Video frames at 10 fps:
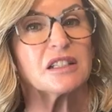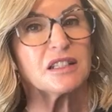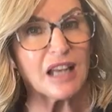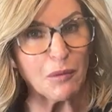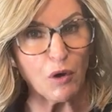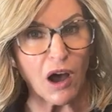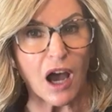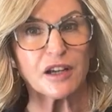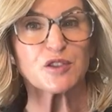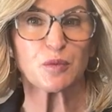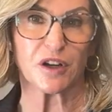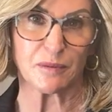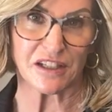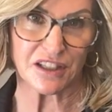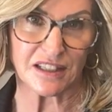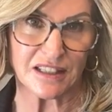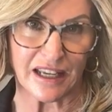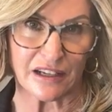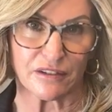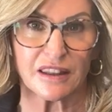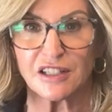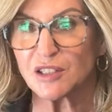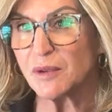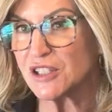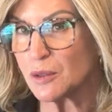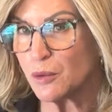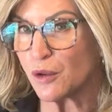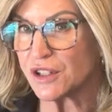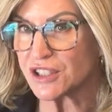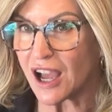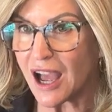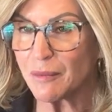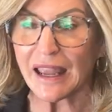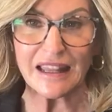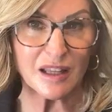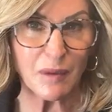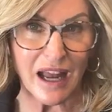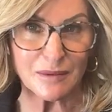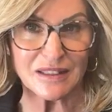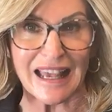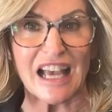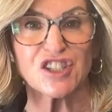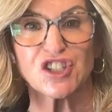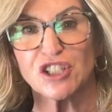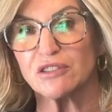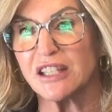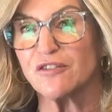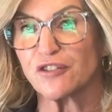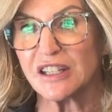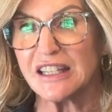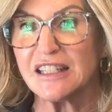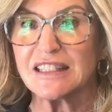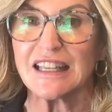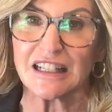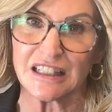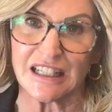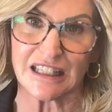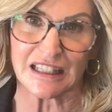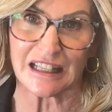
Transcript: Double hung is pretty much the standard. This means that both the top and the bottom sash tilt in for ease in cleaning the